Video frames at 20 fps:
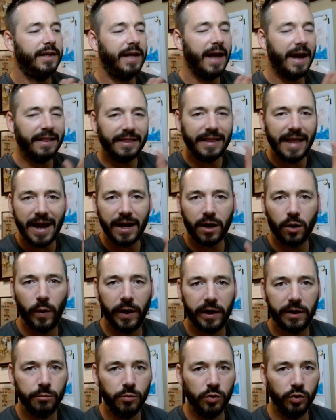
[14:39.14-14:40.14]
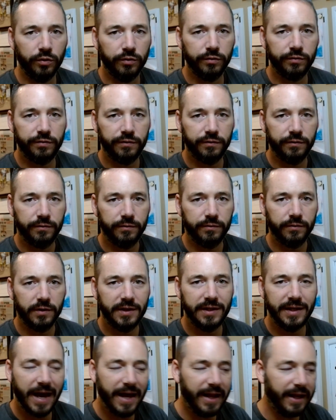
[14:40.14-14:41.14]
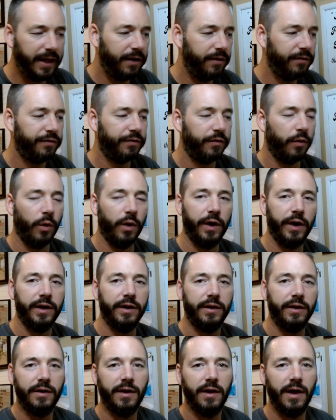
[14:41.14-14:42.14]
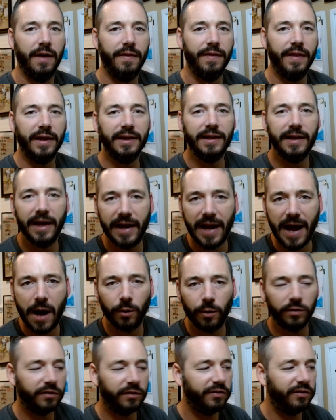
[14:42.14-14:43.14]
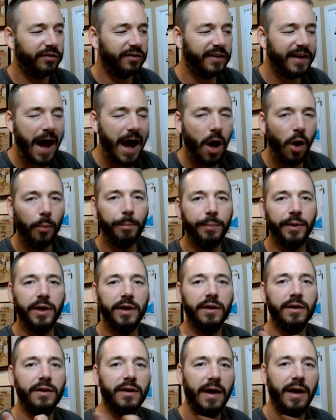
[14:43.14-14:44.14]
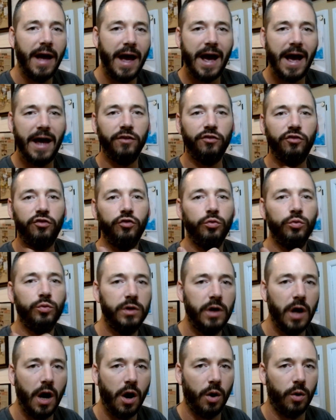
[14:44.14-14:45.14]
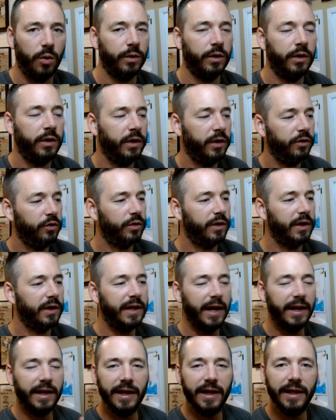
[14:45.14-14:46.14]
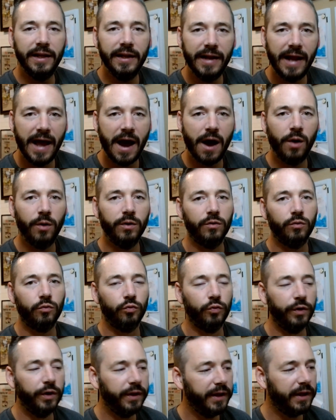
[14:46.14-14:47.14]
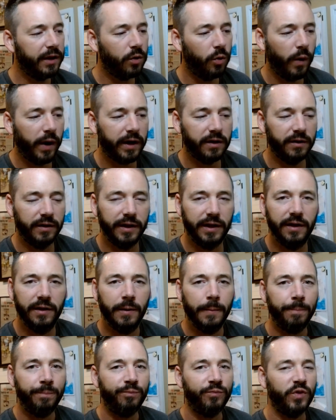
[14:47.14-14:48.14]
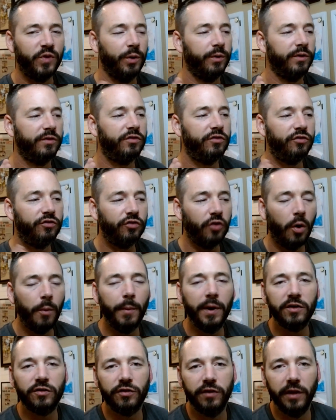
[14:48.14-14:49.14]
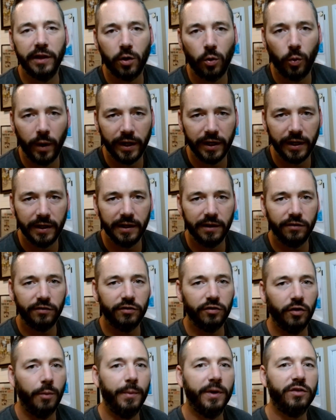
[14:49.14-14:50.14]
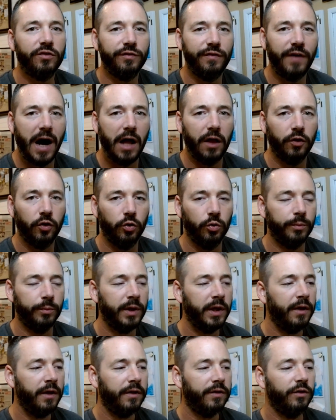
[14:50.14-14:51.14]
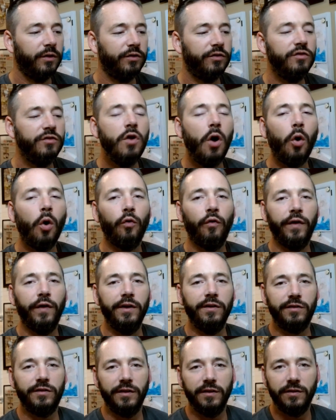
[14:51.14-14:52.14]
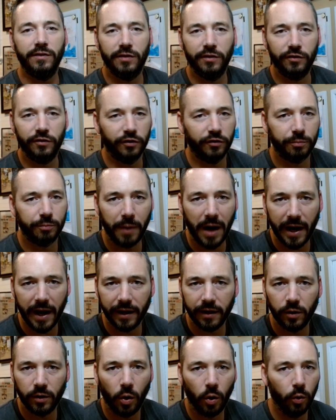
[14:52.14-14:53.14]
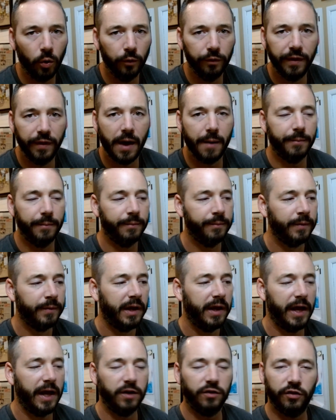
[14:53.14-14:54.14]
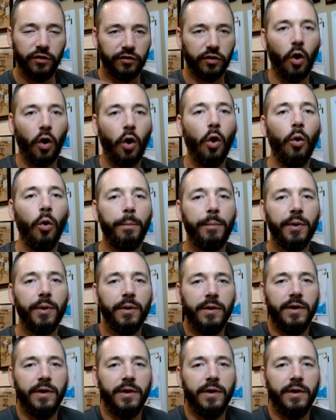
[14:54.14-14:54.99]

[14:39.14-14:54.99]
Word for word: get that quick move, get in for it, and then get out. Scalping as you go. You could get in and out really quickly. There was so much liquidity, so much volume. There's no reason to just buy and hold them and just hope